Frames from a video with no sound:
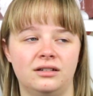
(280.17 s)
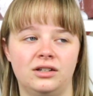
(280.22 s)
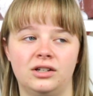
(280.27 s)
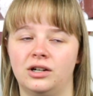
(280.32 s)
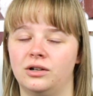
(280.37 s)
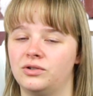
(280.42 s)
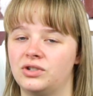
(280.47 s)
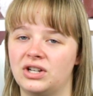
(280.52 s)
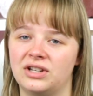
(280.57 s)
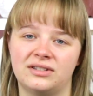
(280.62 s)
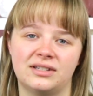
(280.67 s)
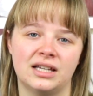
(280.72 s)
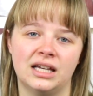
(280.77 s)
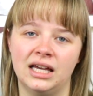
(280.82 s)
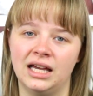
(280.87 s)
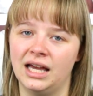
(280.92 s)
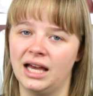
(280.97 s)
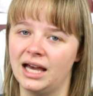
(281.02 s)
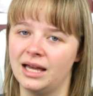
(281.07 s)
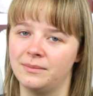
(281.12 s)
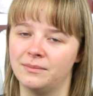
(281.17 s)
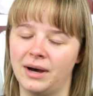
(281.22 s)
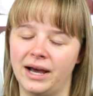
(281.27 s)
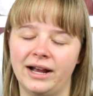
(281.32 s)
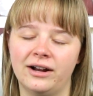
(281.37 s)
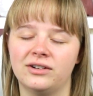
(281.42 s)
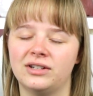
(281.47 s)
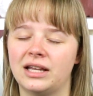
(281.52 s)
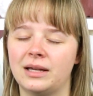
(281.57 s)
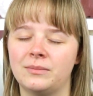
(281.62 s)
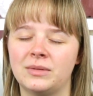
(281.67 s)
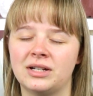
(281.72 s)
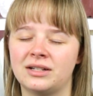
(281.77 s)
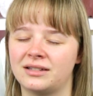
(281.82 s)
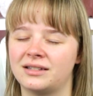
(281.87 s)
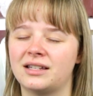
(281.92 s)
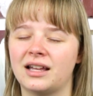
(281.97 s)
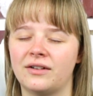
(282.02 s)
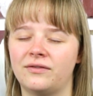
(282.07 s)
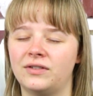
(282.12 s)
you know, just admire Damon
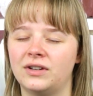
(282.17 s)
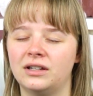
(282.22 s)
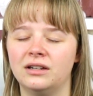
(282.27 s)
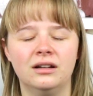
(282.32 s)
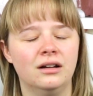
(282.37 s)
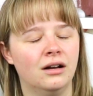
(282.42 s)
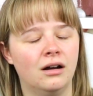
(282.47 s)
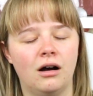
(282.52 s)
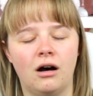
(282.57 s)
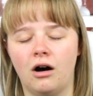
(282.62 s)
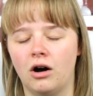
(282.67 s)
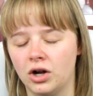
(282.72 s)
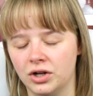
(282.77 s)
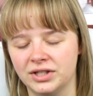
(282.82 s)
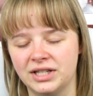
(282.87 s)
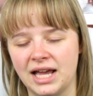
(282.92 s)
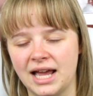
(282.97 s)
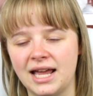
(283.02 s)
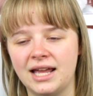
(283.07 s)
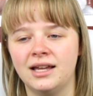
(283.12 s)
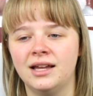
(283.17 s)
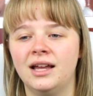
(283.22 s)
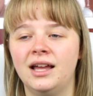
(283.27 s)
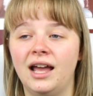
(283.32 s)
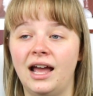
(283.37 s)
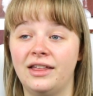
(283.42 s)
and Stefan all day,